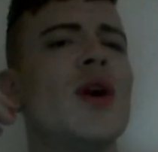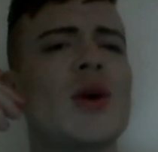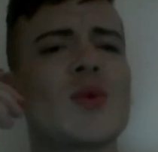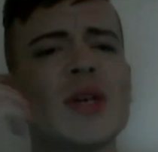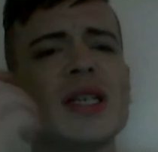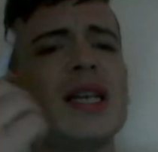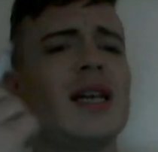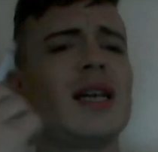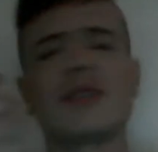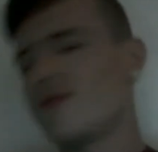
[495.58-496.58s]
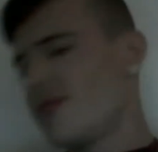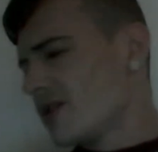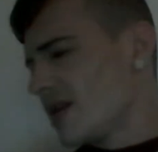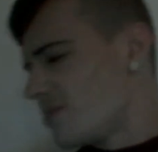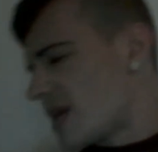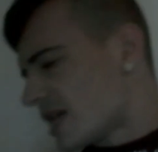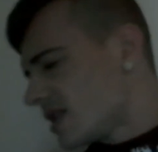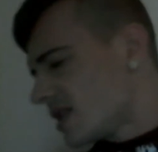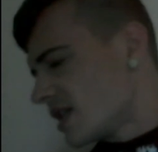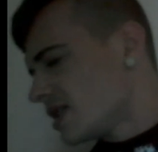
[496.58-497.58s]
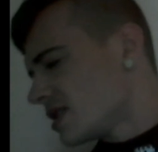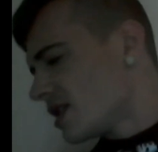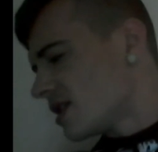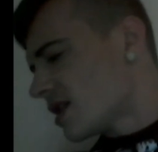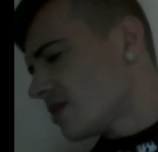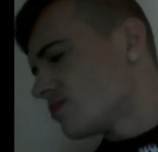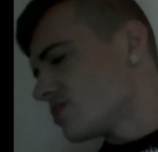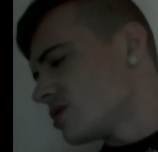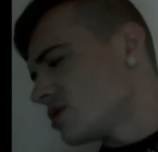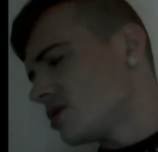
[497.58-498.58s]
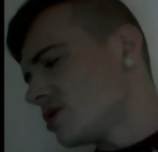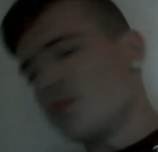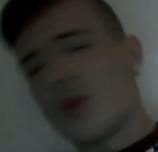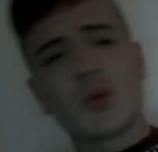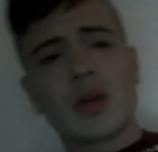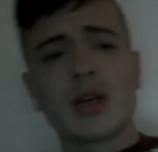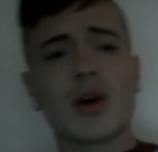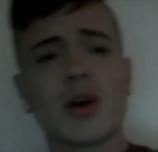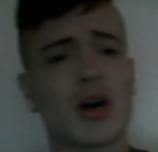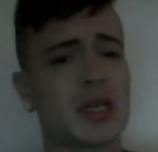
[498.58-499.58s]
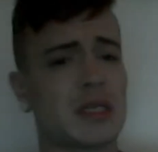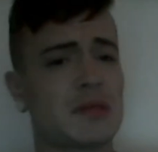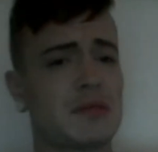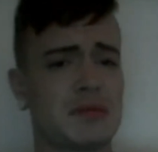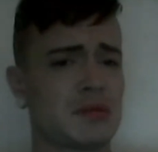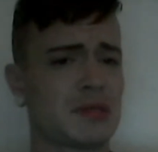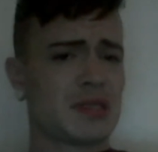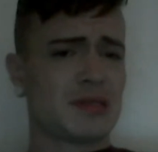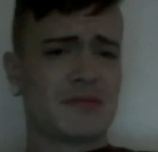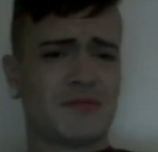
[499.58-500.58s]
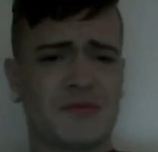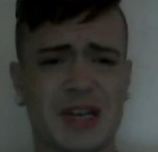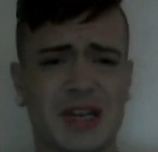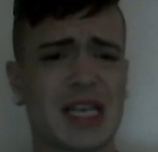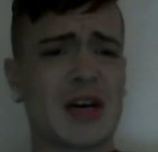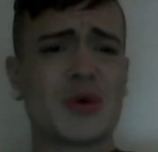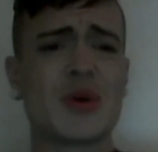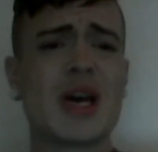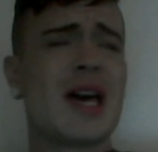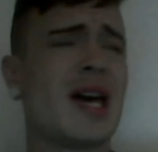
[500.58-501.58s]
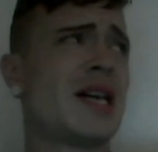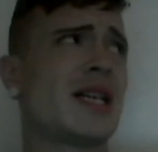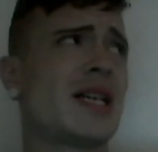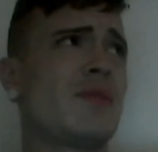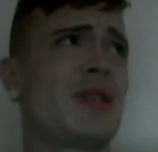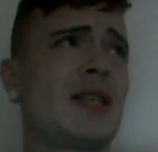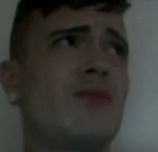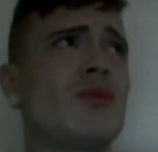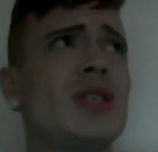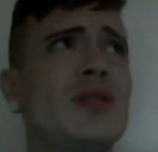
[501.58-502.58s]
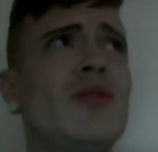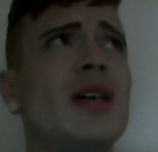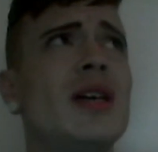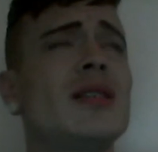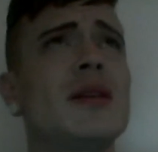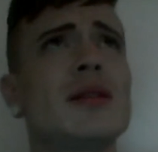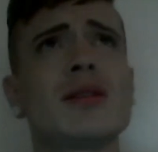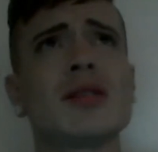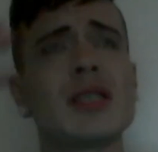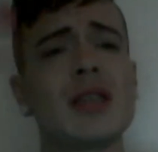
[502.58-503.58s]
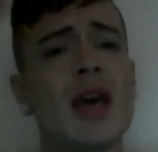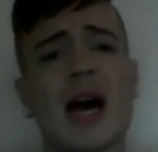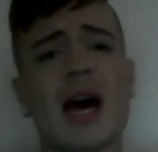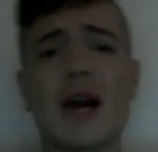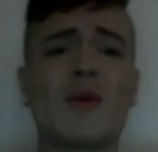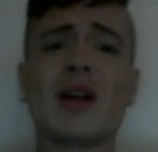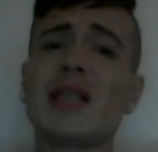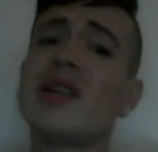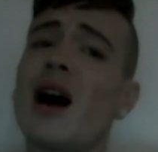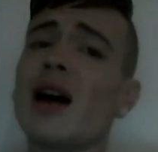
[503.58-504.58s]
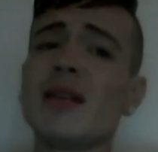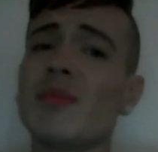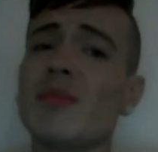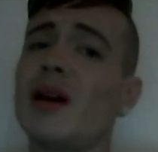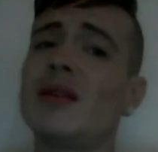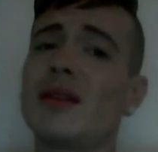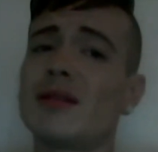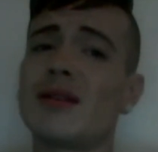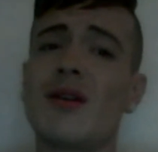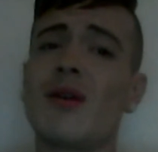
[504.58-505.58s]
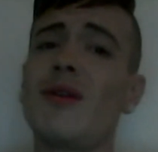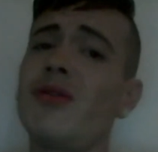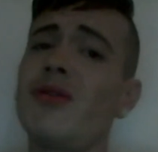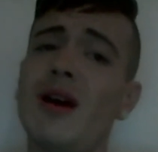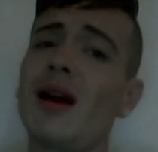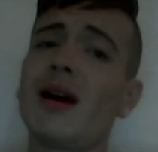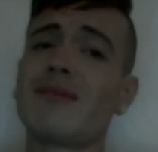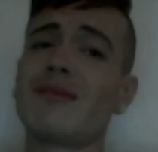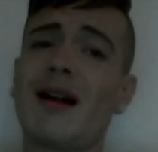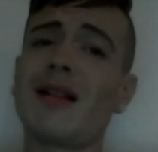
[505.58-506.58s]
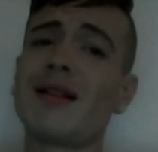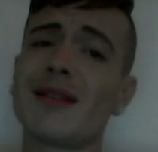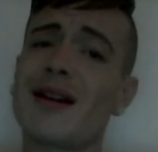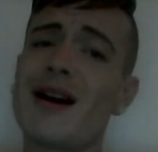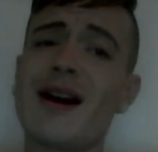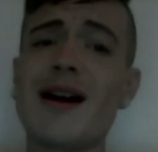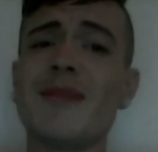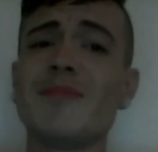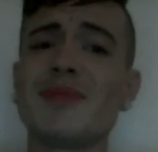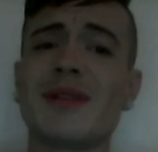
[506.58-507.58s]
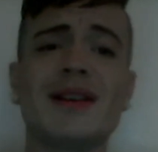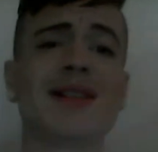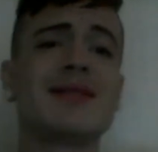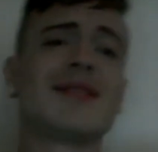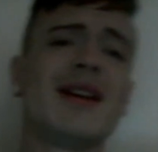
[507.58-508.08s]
Really, it's very bad taste that I'm smoking on video, and I would never do this. It's just, I want to document this whole thing of calling the cops, and